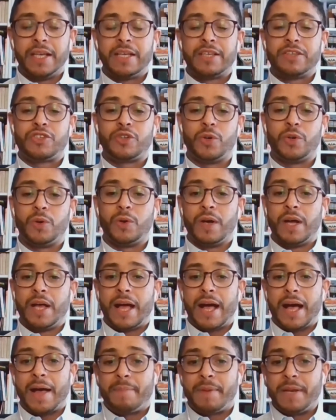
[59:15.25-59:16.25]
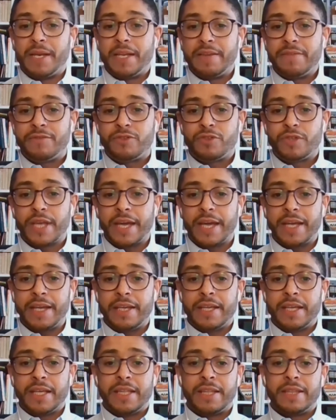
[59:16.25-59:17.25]
So I believe today
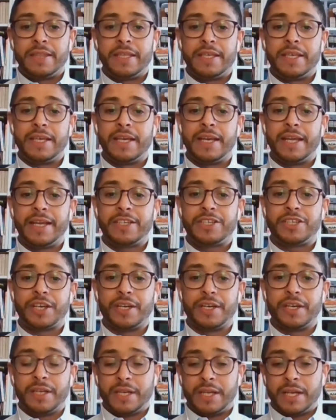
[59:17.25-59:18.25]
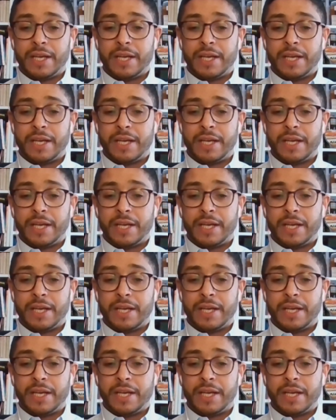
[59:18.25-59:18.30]
the election